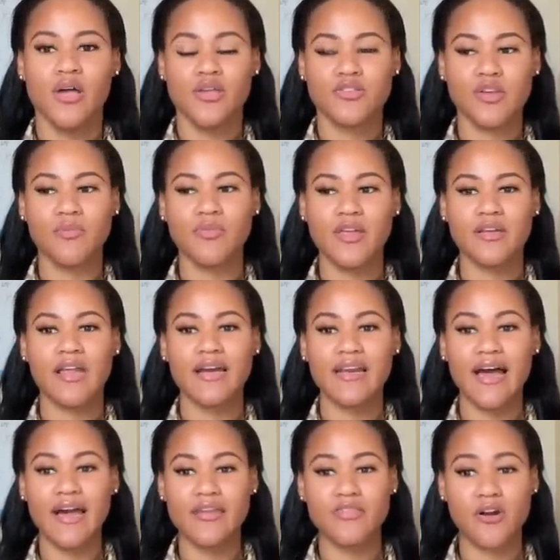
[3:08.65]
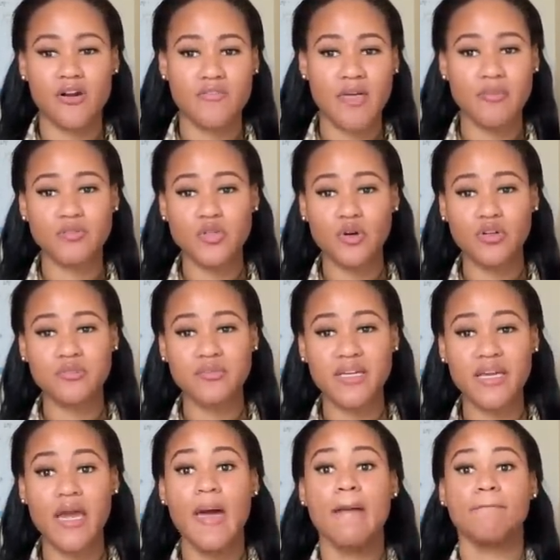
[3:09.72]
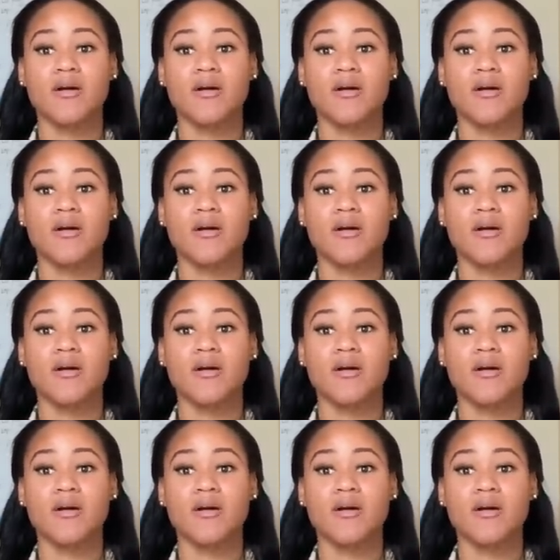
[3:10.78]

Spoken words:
something that either of them told me,